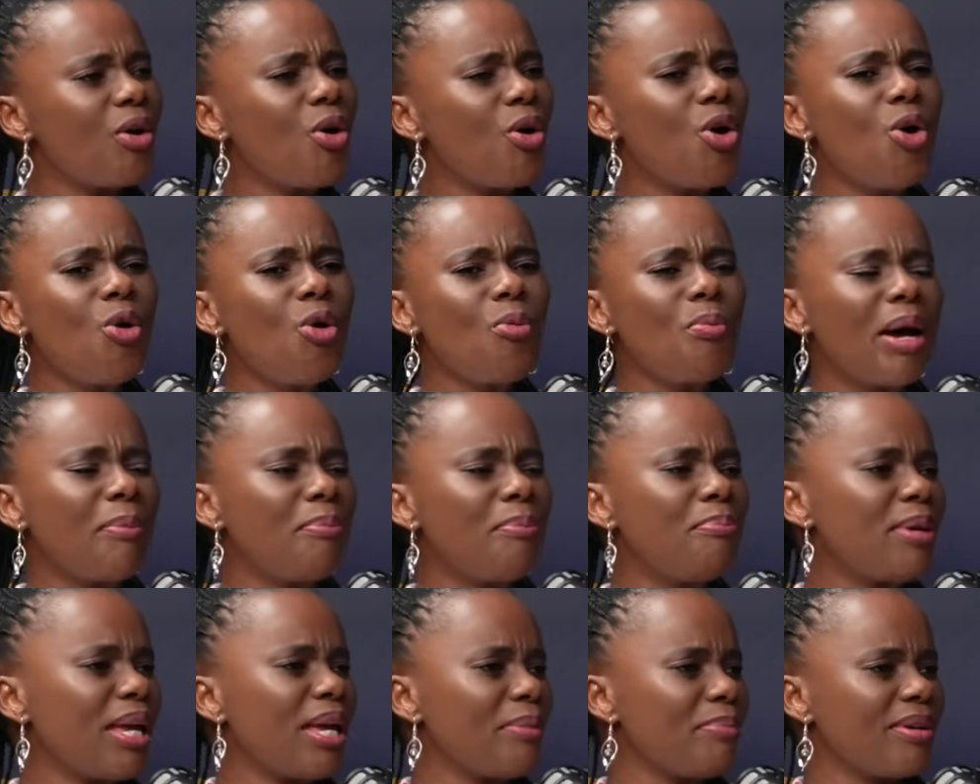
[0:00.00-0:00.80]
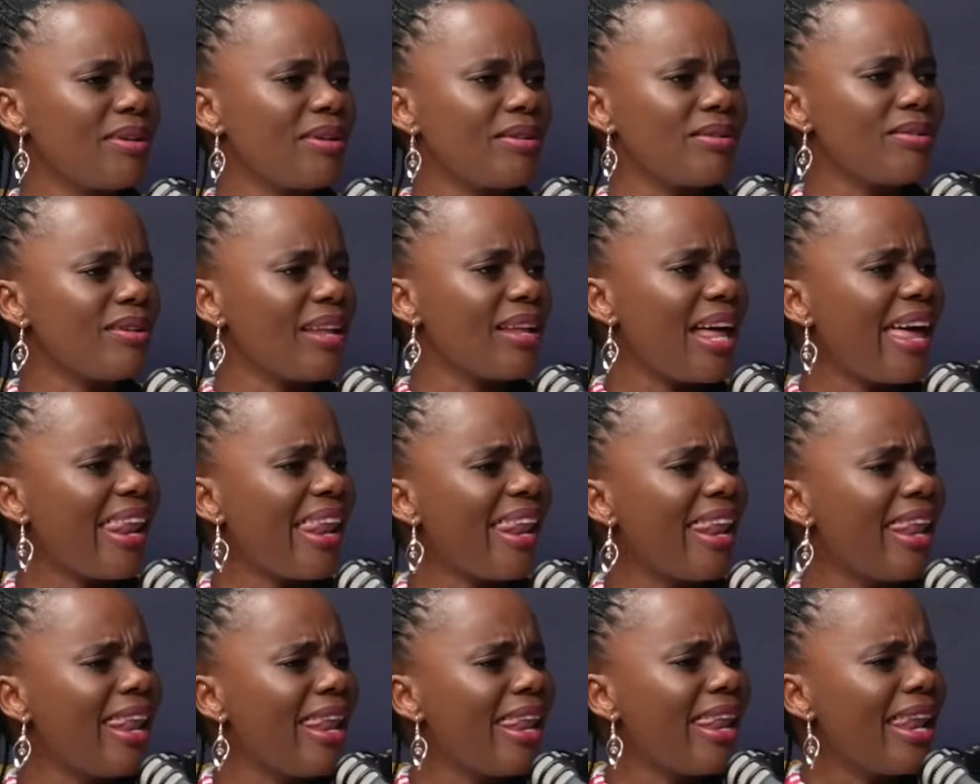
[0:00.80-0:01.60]
Oh, my baby girl, I,
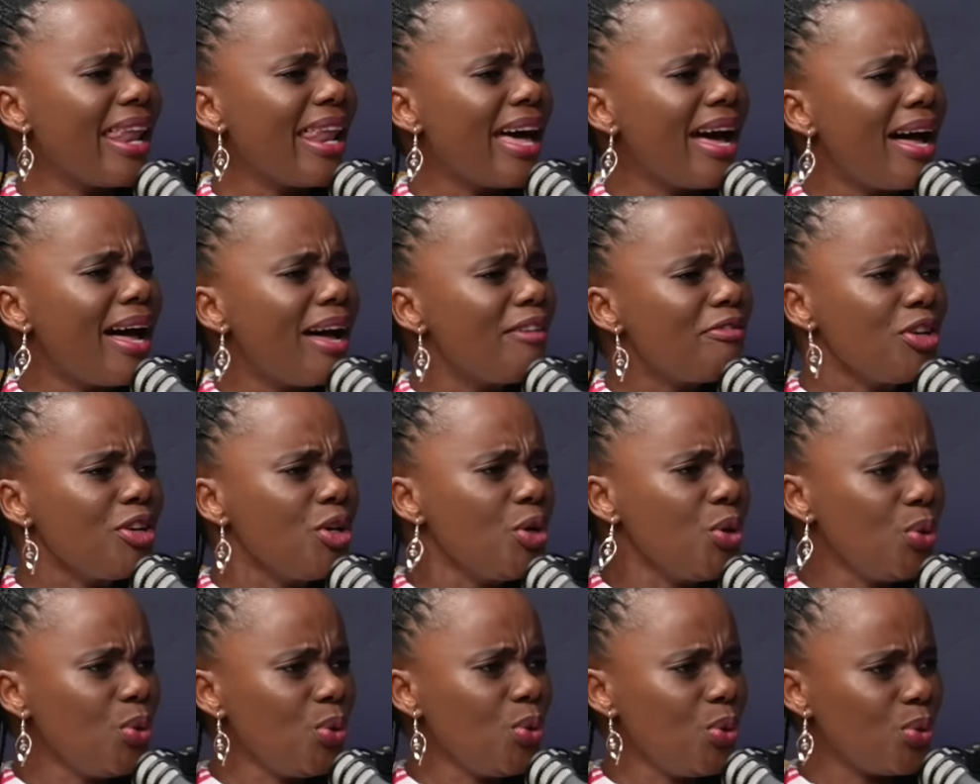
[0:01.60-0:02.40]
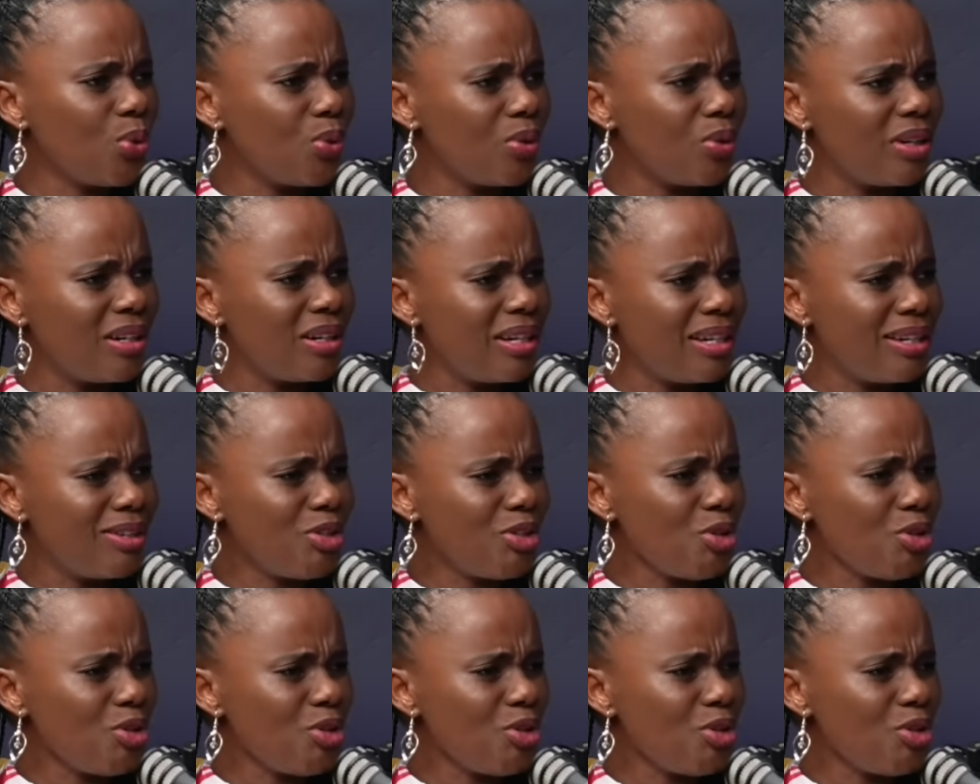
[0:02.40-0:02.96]
I love, you. you.